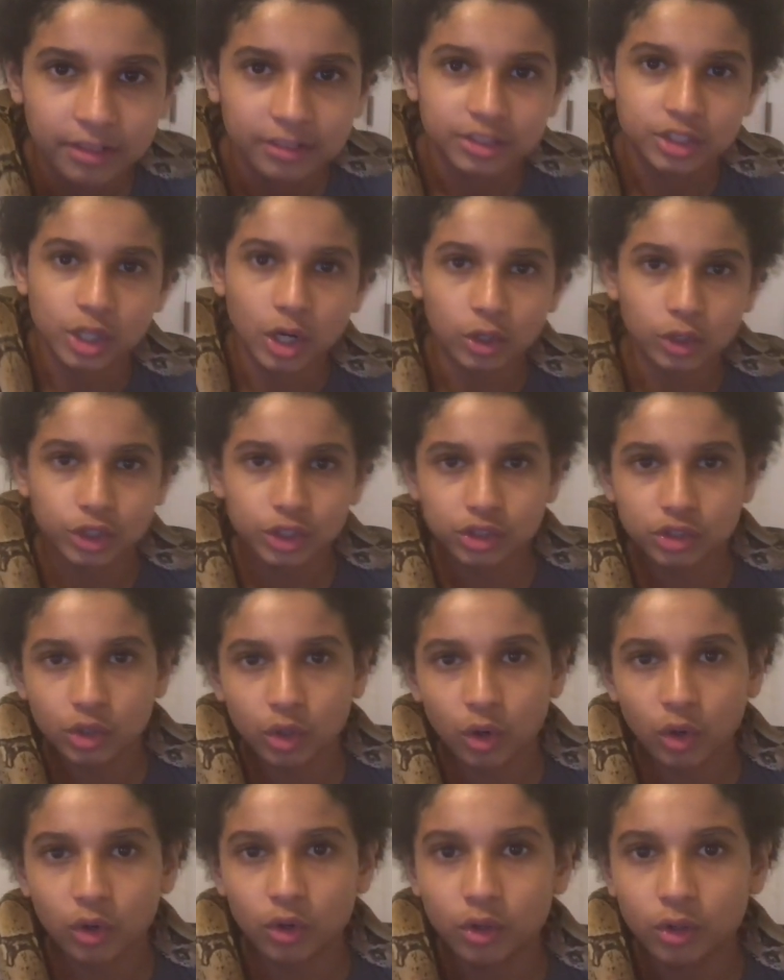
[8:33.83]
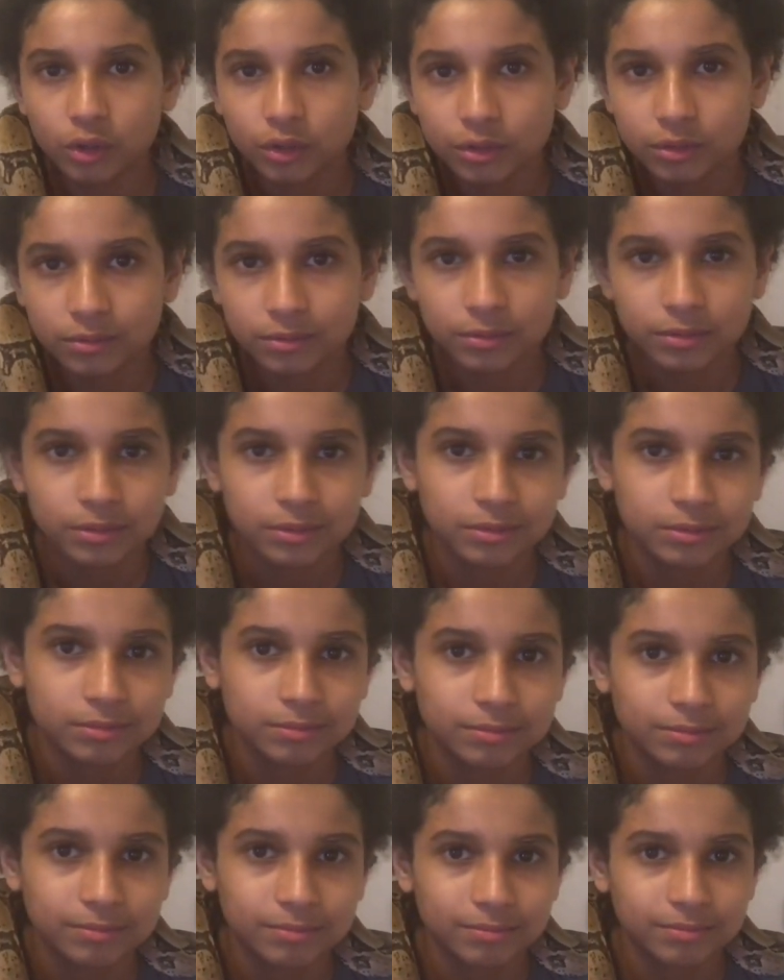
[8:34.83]
social
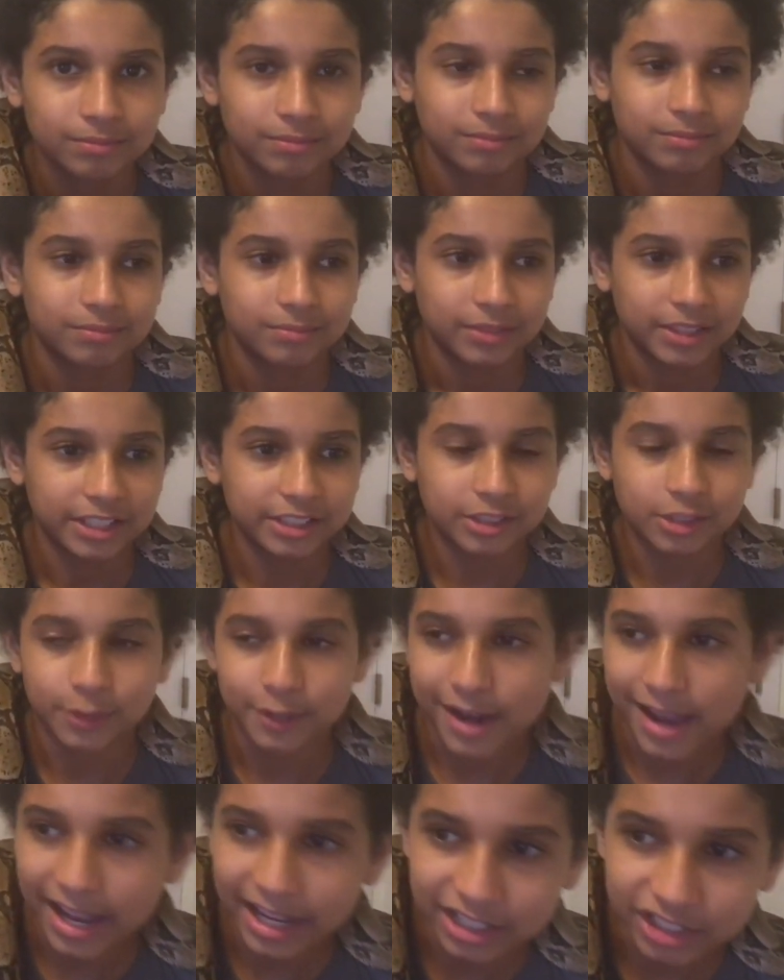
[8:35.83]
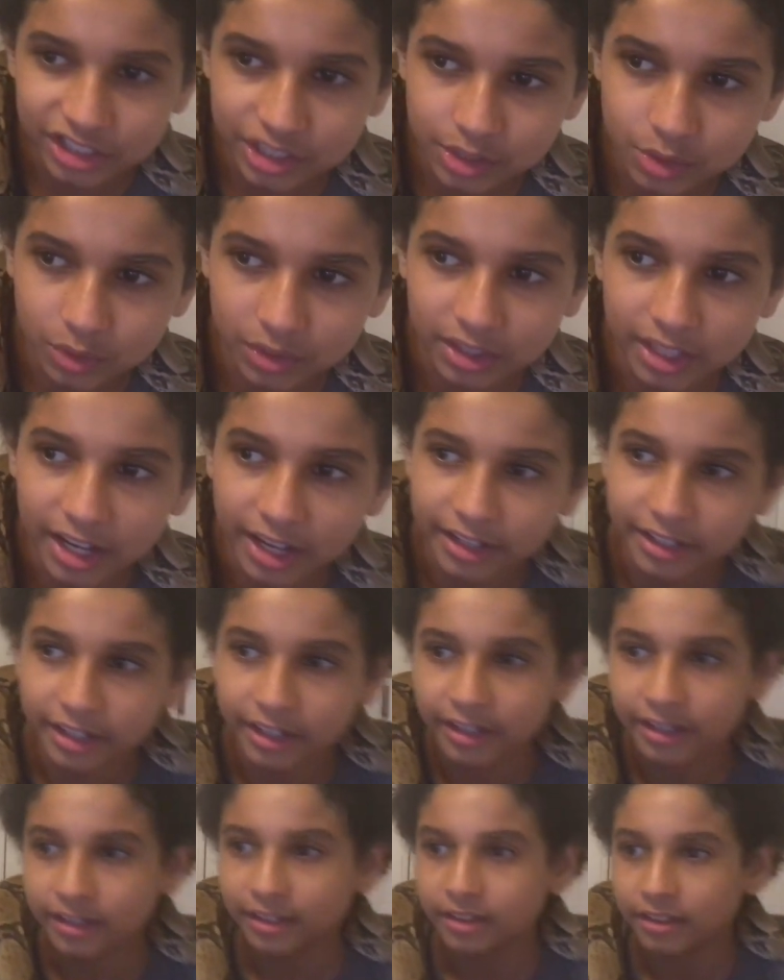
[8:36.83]
interactions with
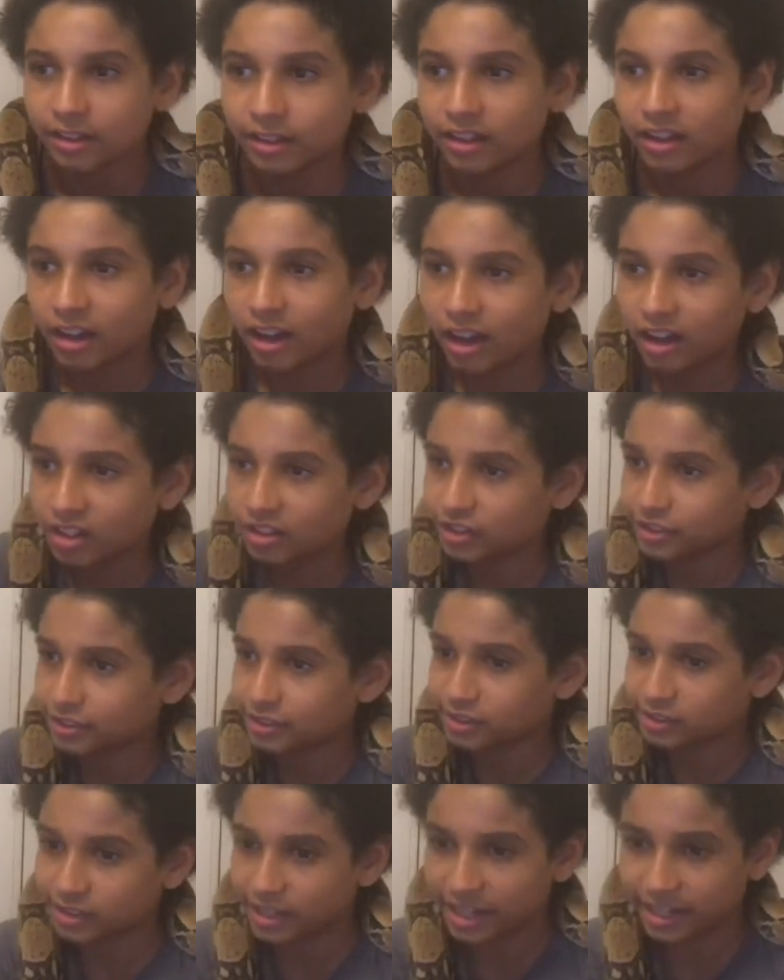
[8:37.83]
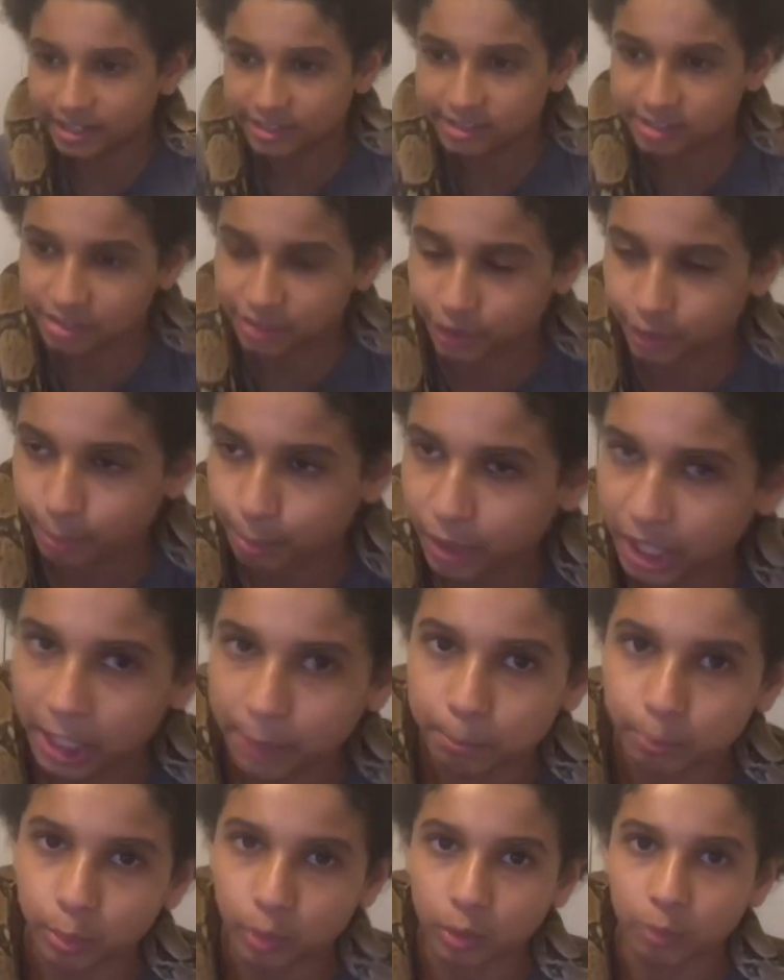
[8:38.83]
any other snakes or
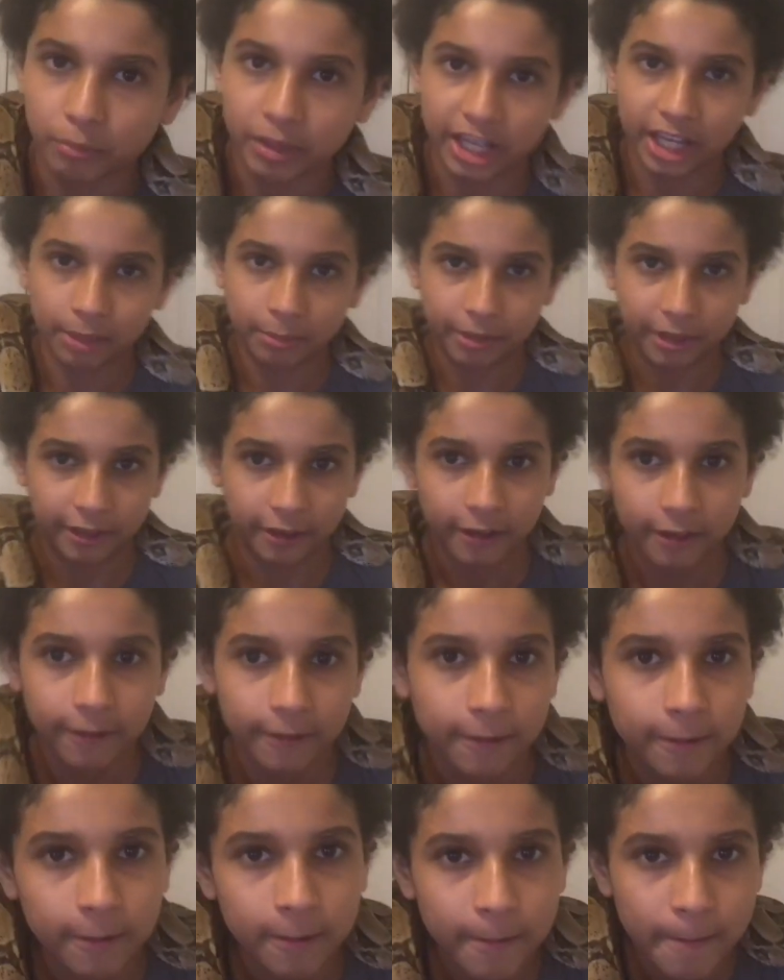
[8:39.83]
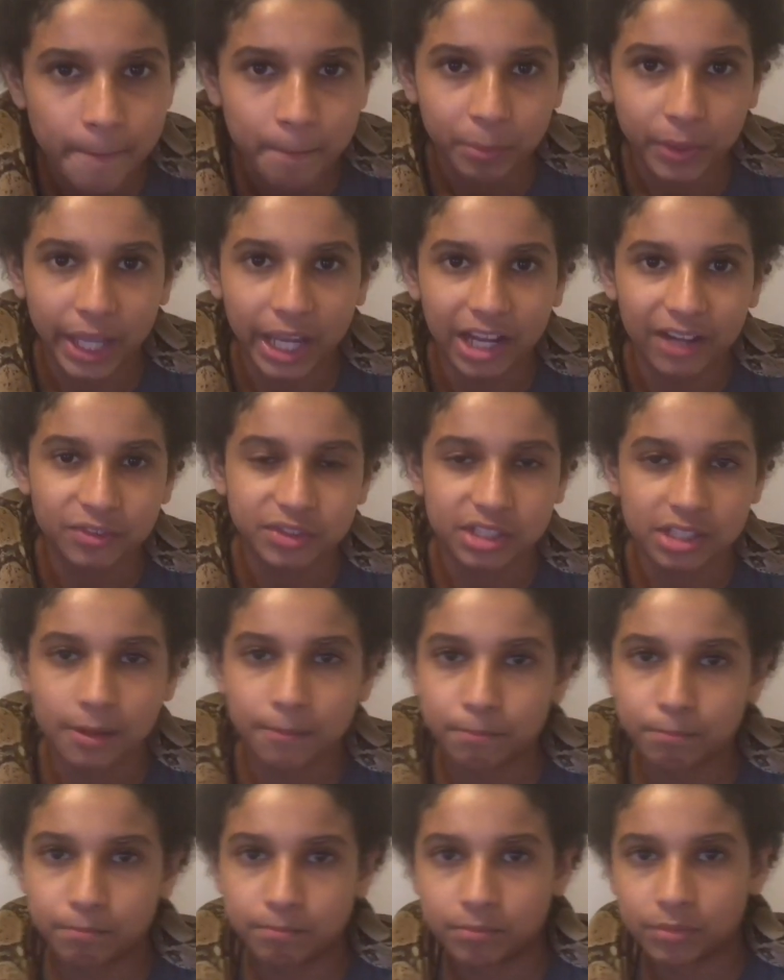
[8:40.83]
people maybe. Like if
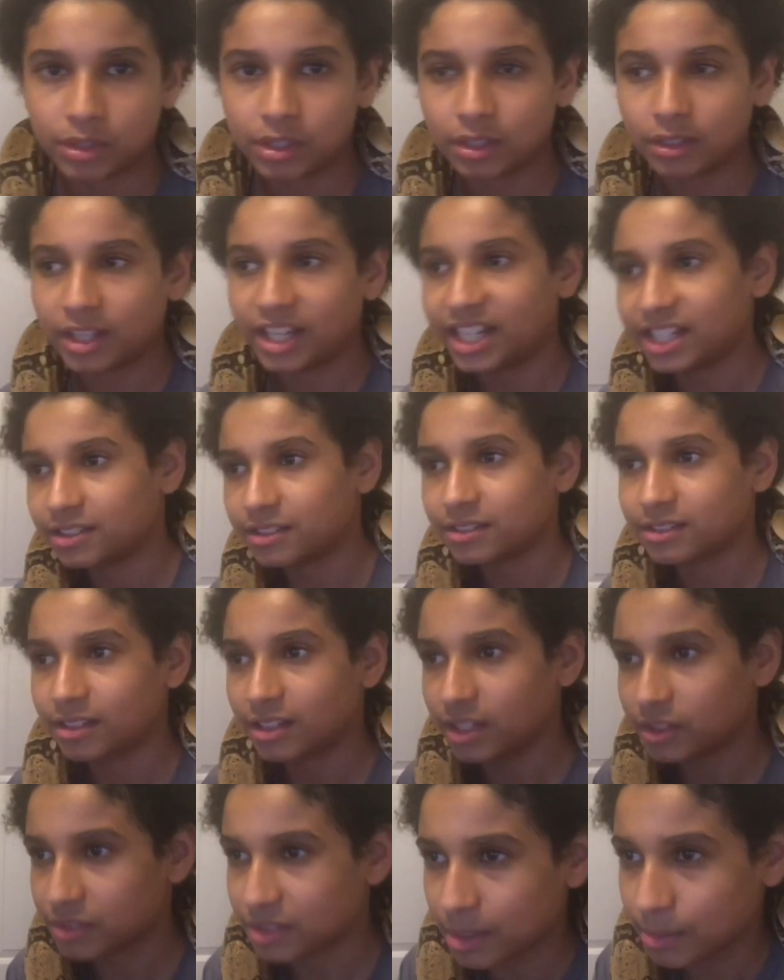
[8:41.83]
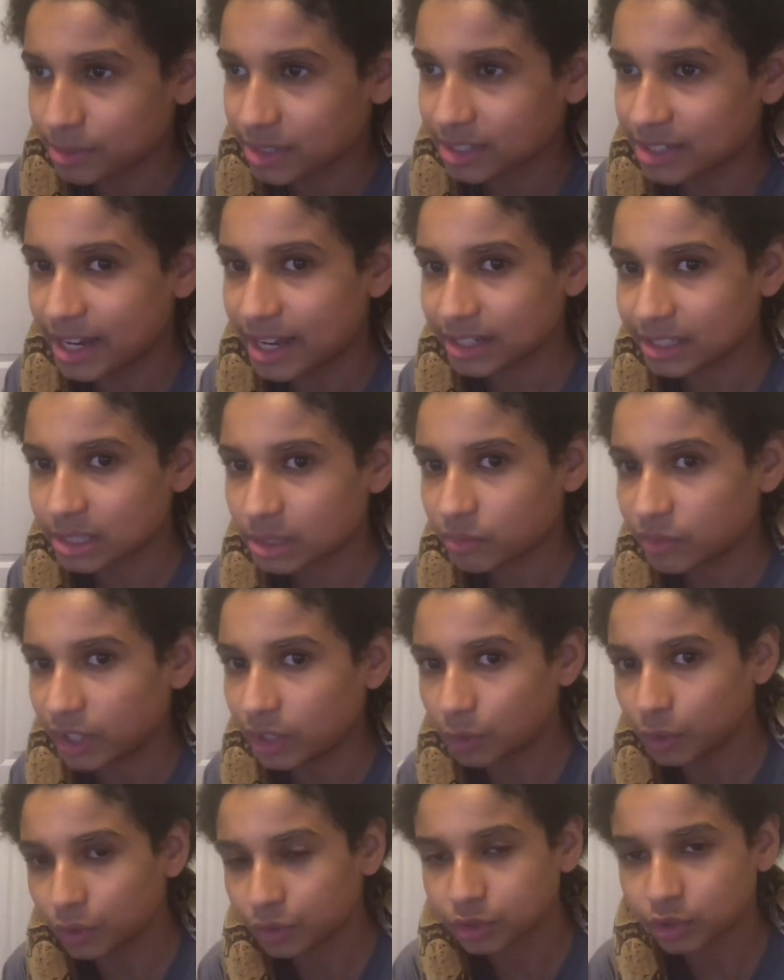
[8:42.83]
some snakes
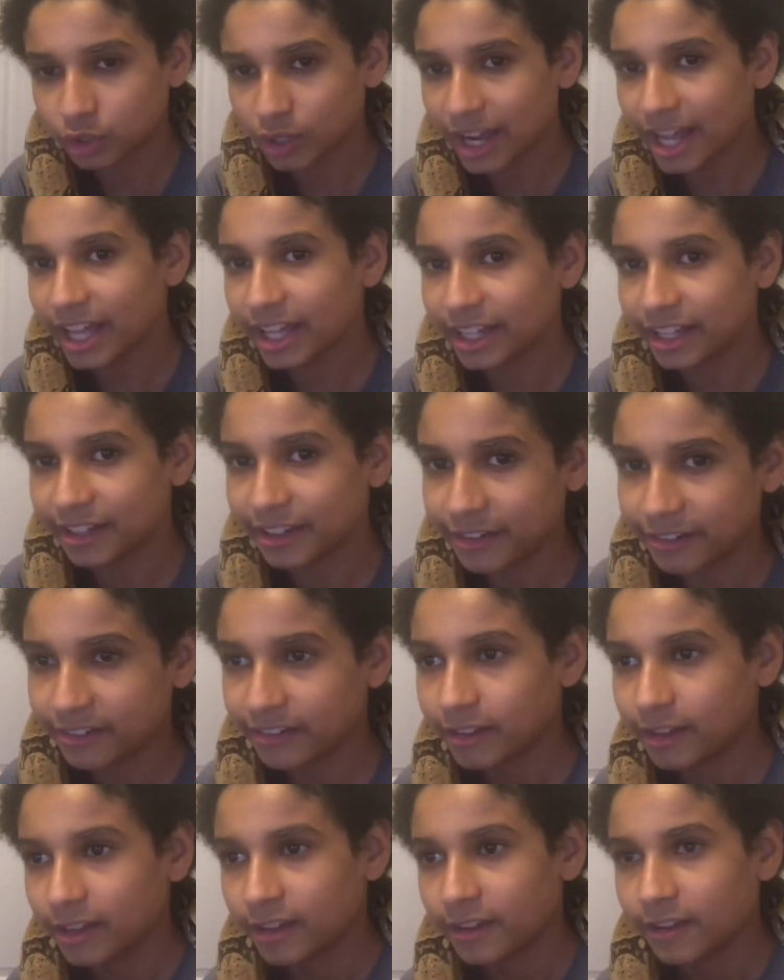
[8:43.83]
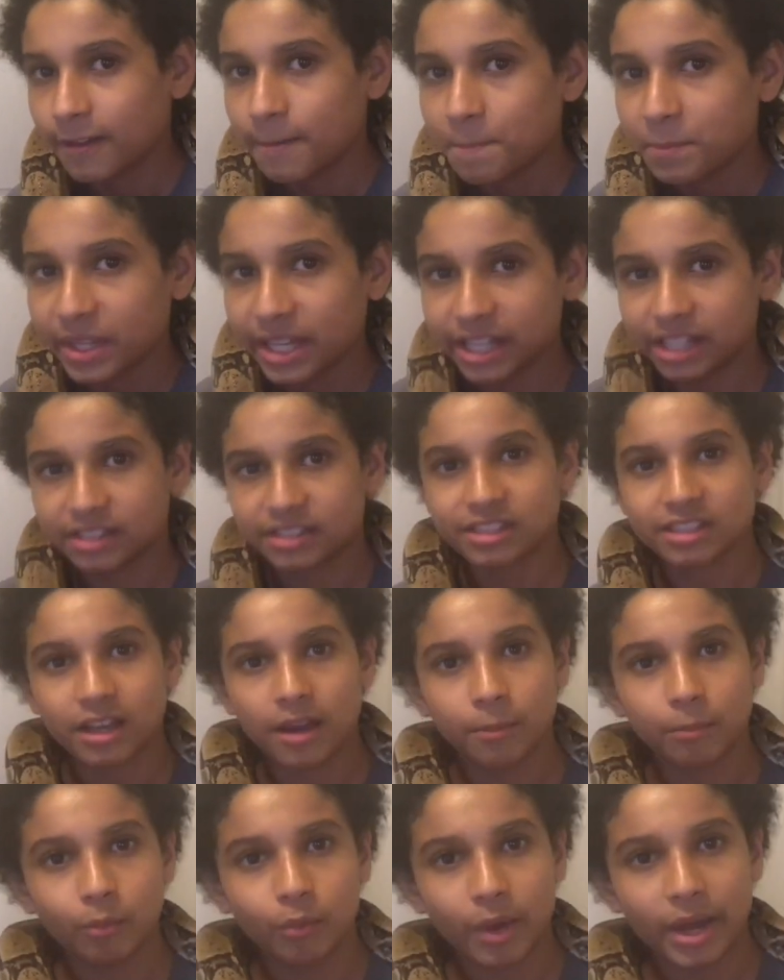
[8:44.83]
feel threatened in
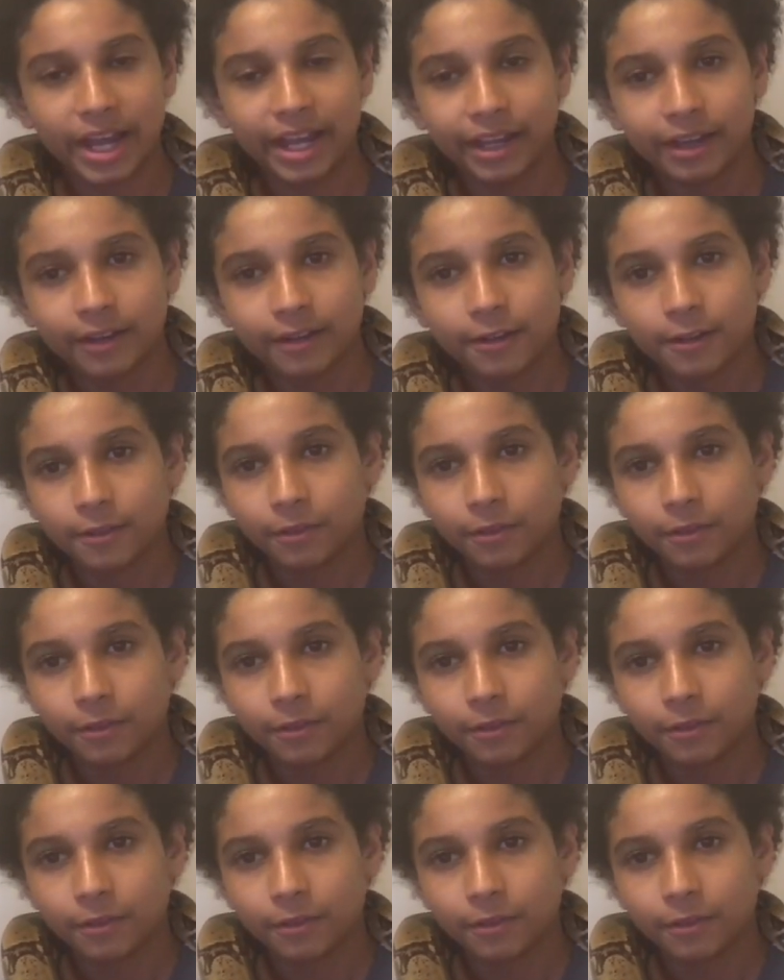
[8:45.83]
some way,